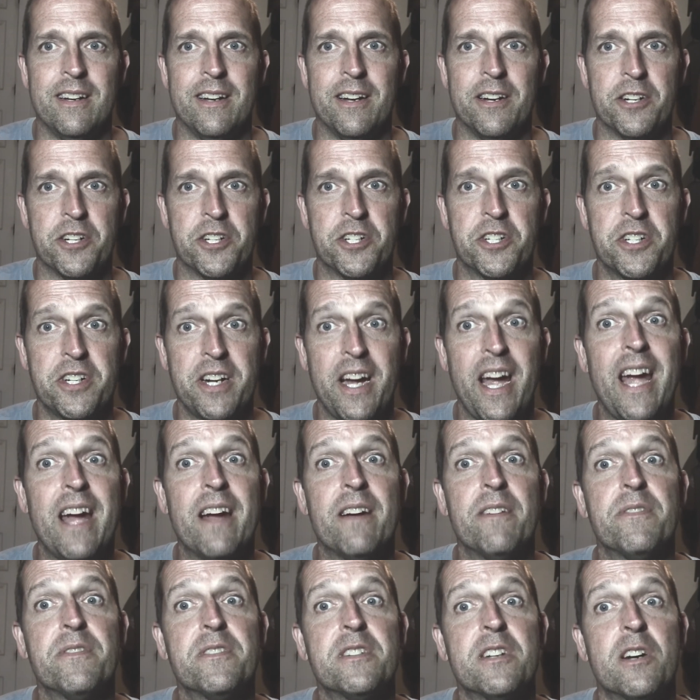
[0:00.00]
a
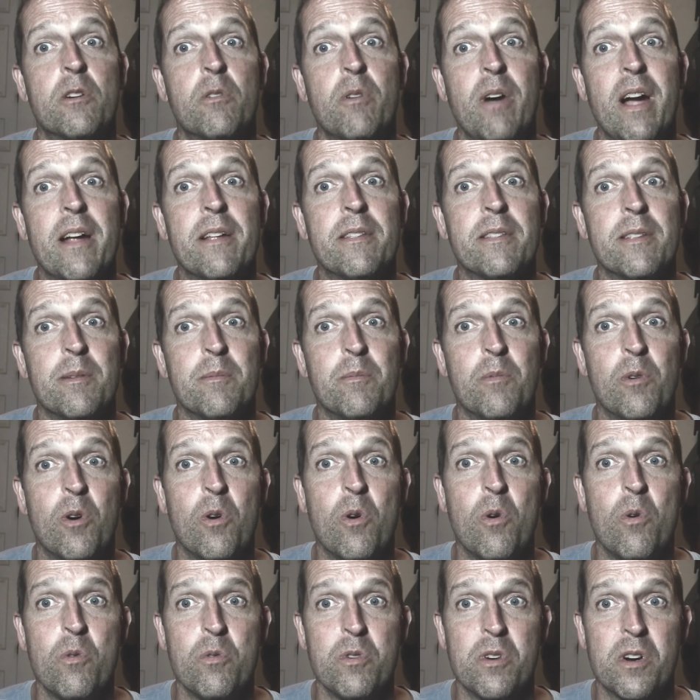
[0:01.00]
shaft around the
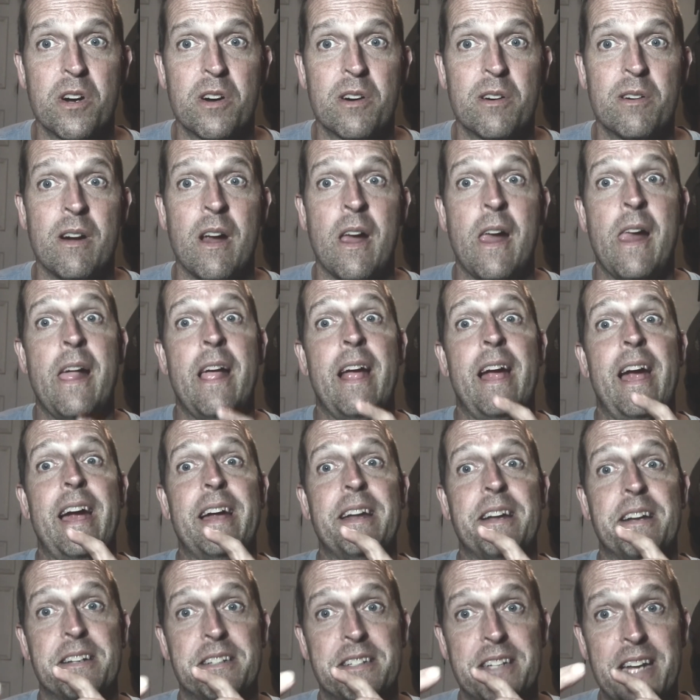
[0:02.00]
motor,
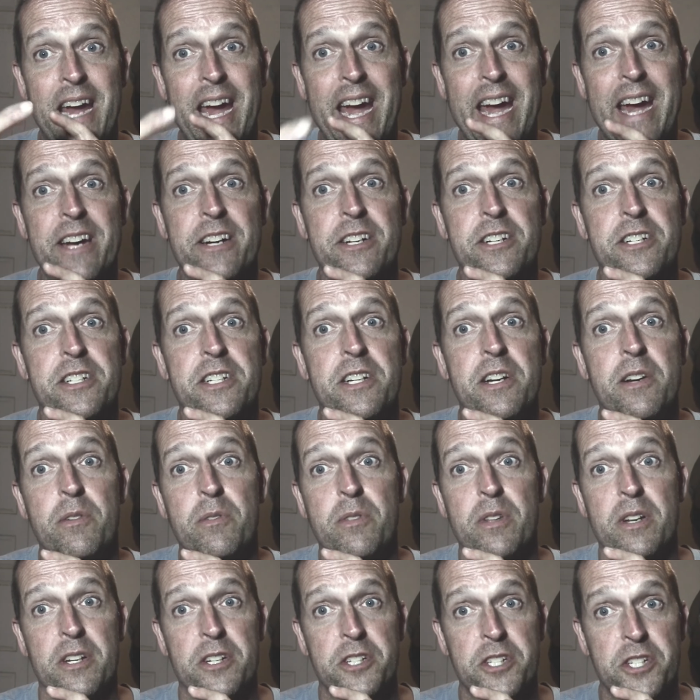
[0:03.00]
and attached to
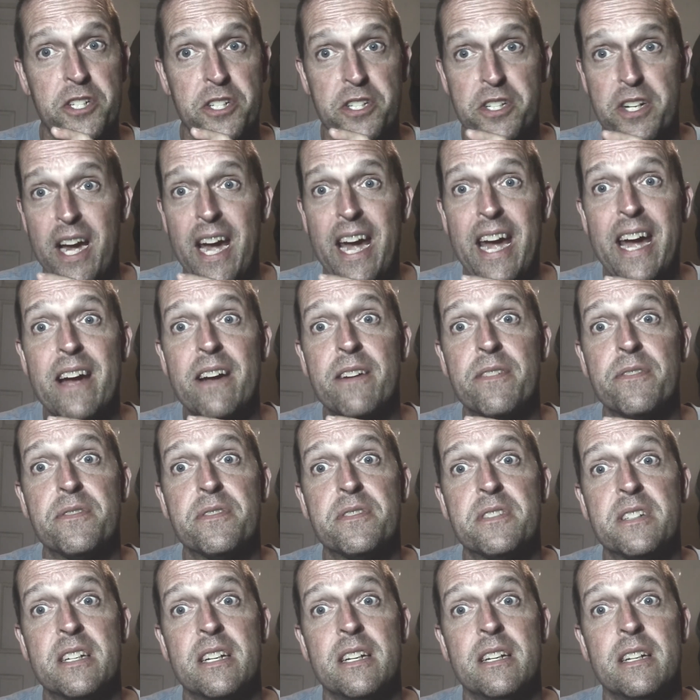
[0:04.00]
the
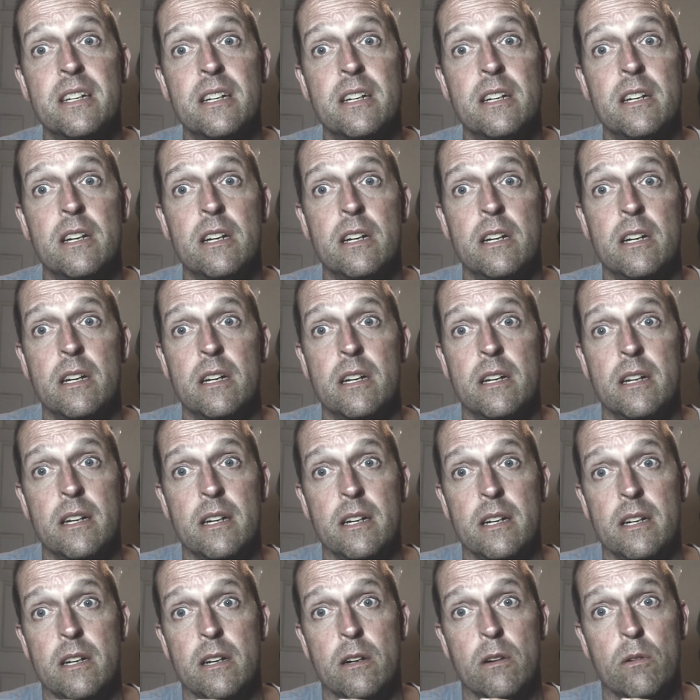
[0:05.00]
shaft,
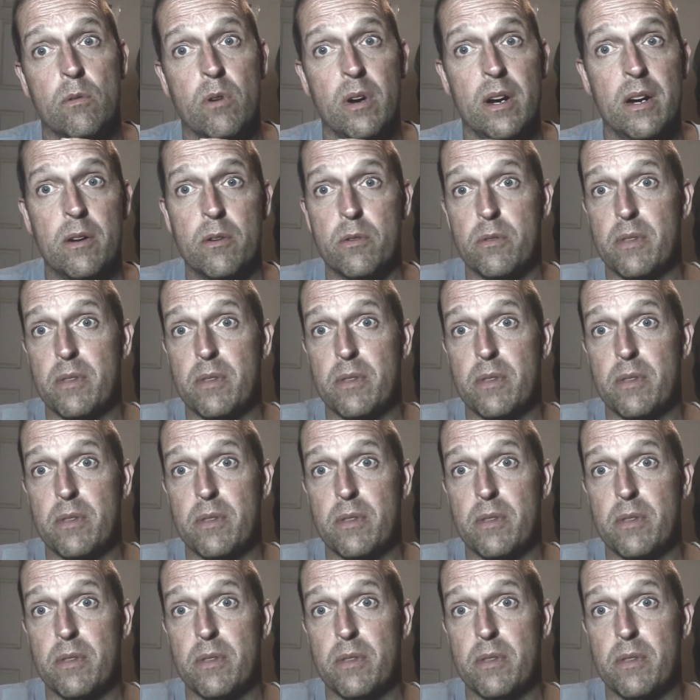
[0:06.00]
well,